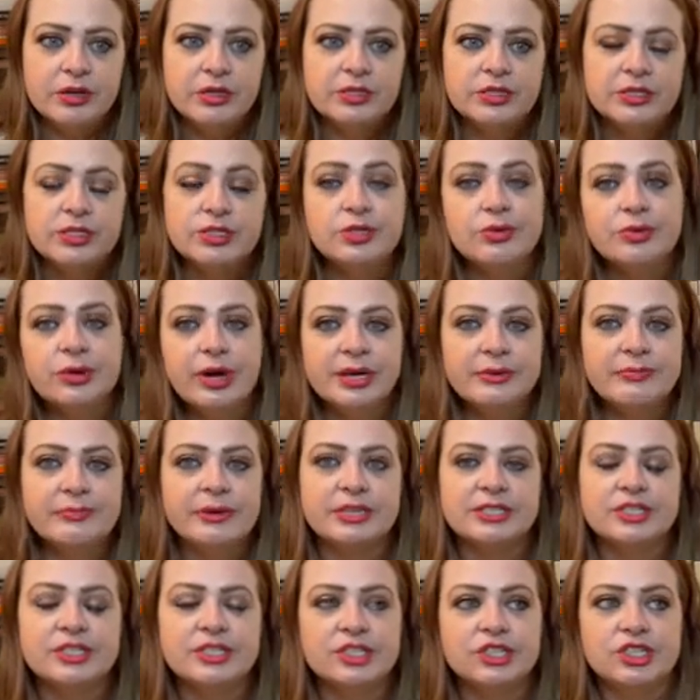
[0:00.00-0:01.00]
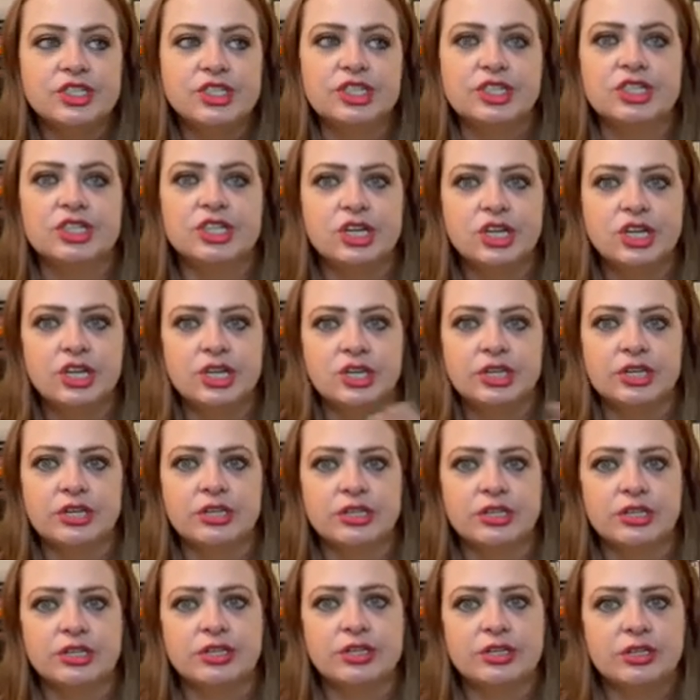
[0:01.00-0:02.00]
I messaged
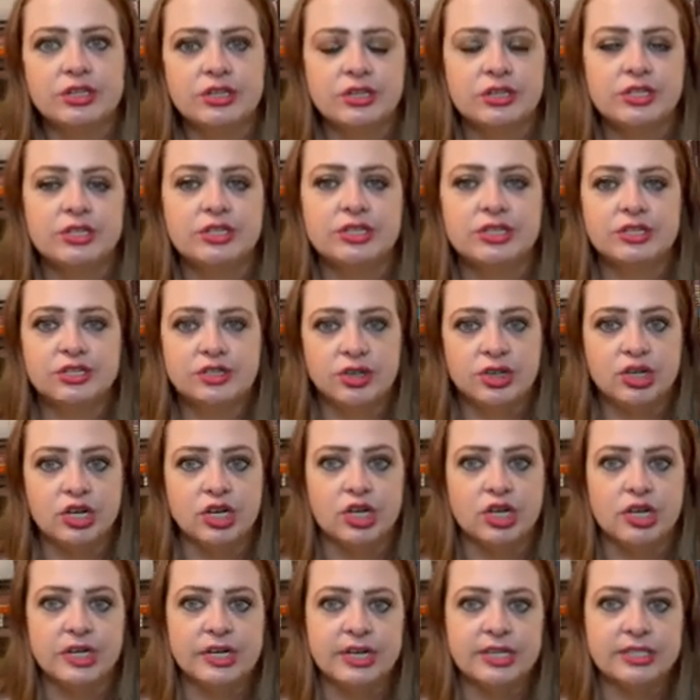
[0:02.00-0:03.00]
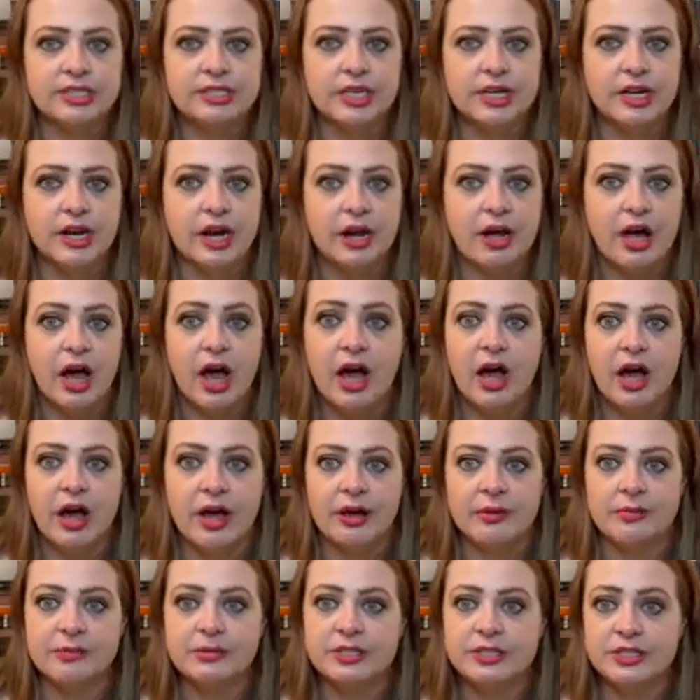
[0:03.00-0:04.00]
this girl and I said,
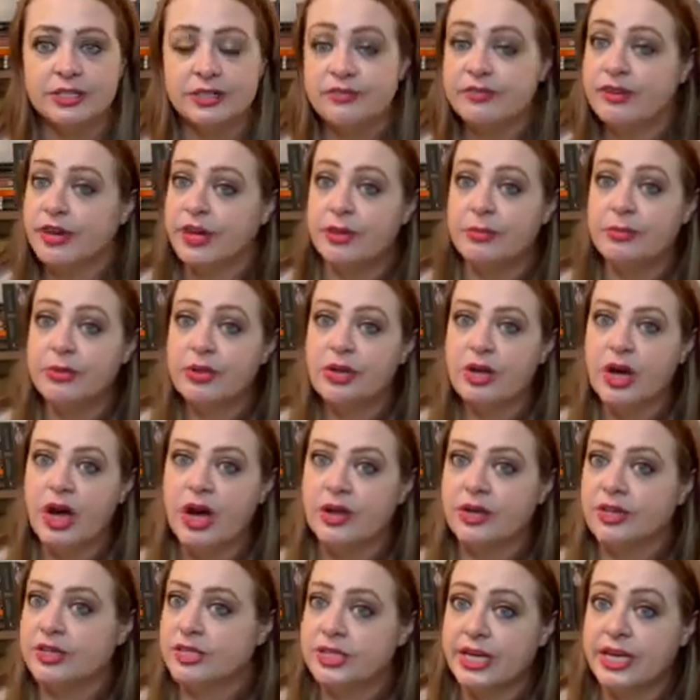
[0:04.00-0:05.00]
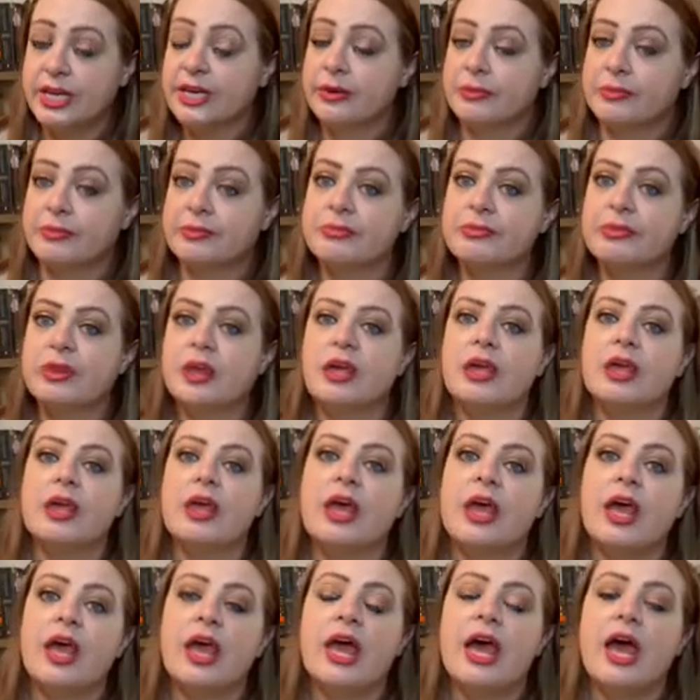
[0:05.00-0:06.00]
is he available? I'll take him.
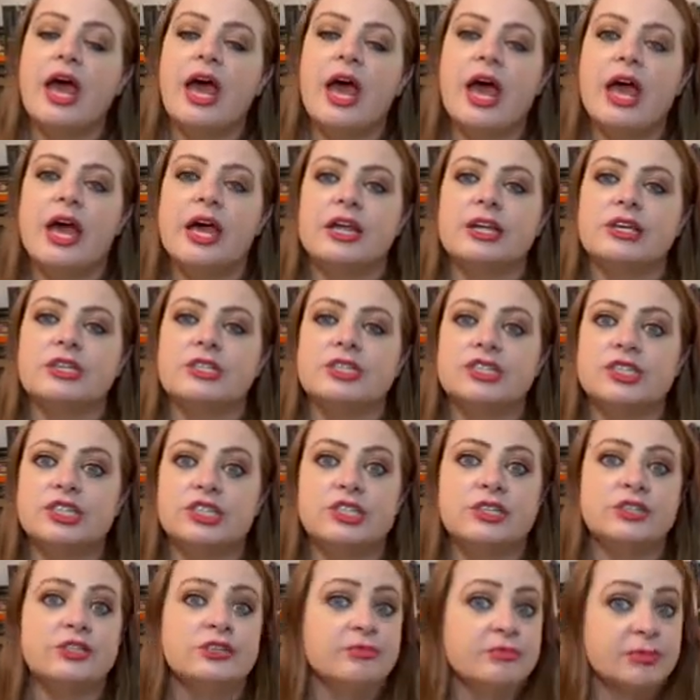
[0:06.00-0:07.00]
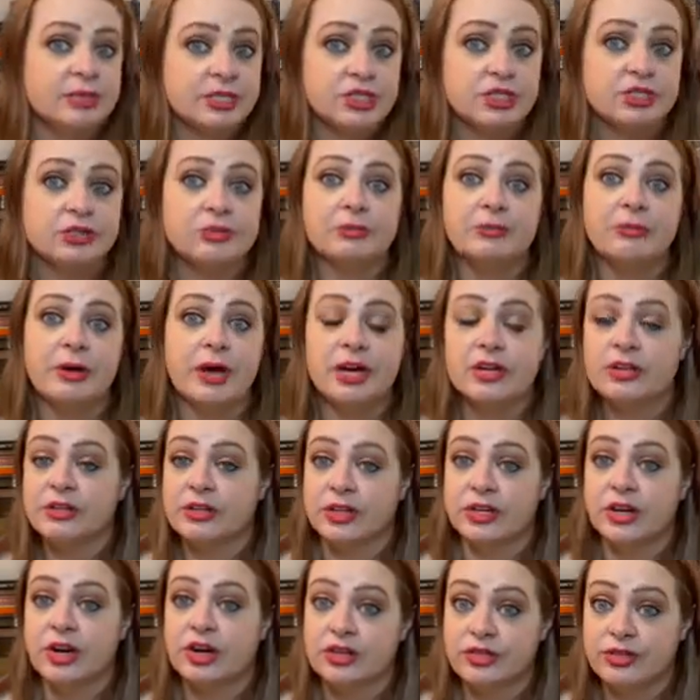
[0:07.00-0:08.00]
And she messaged me back like,
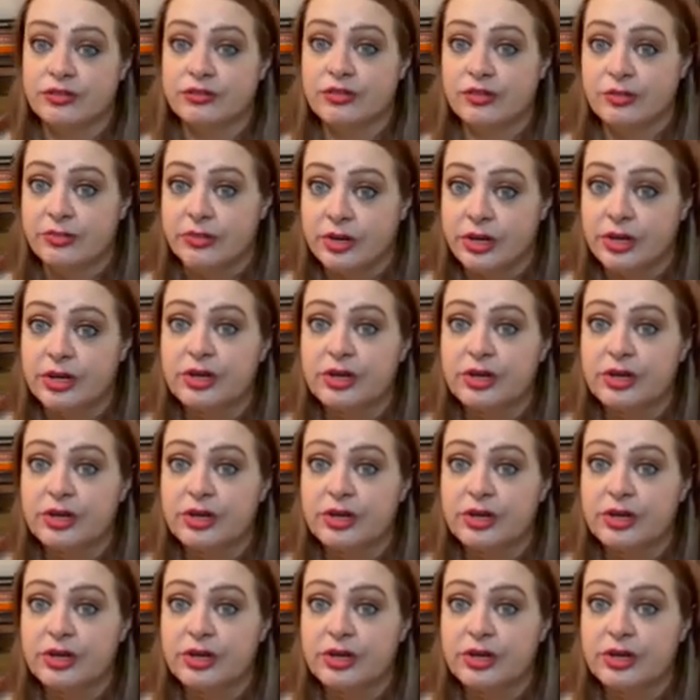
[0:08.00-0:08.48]
are you for real?